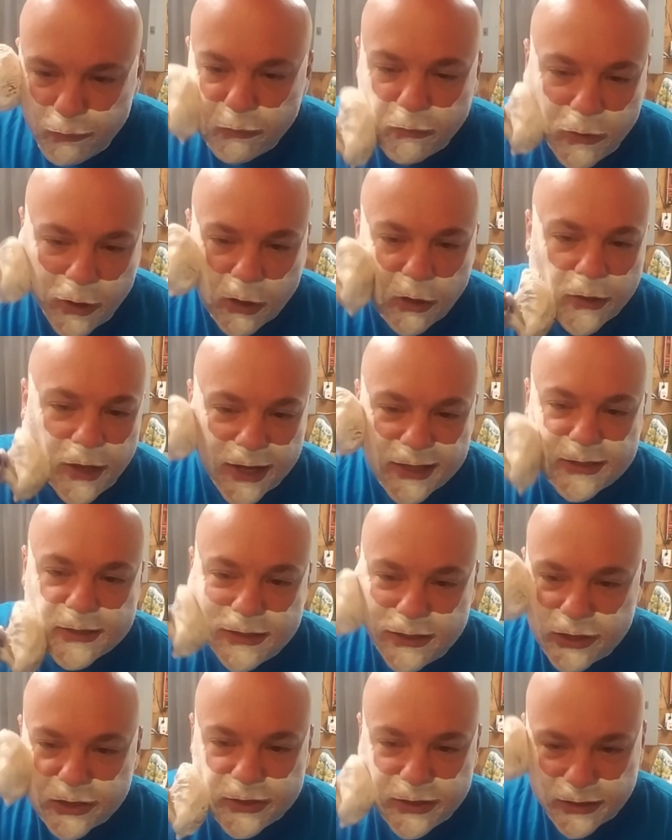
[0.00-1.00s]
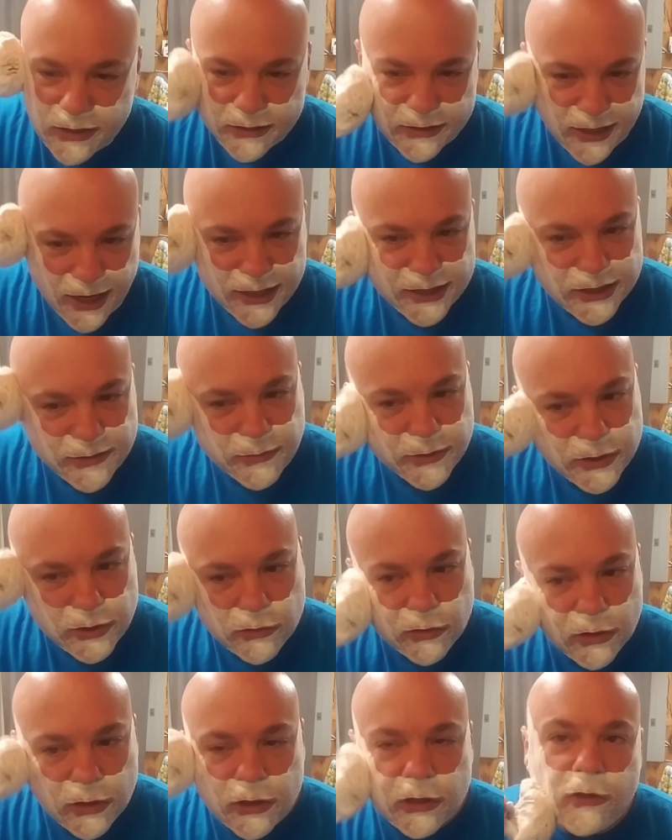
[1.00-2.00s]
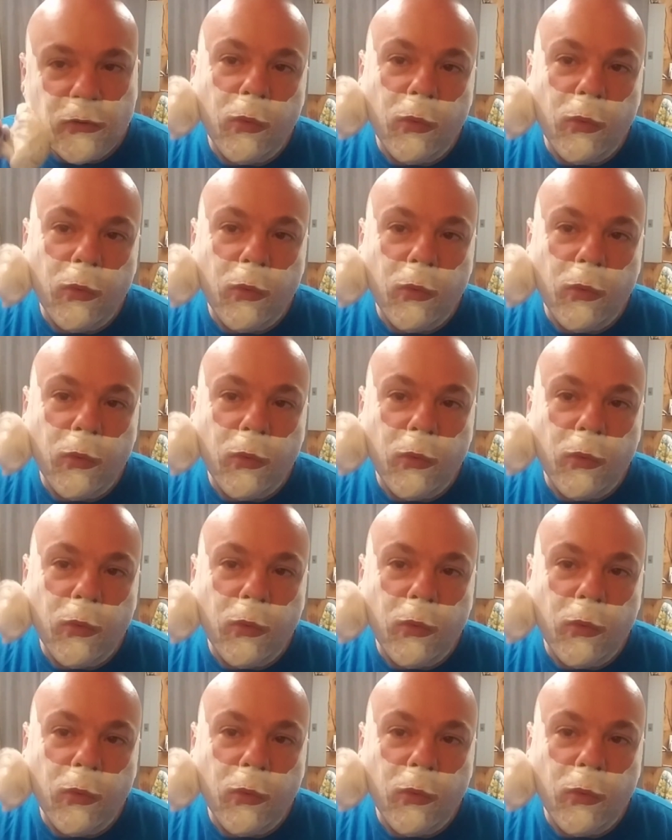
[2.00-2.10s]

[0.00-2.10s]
you know, that's just a testament to a good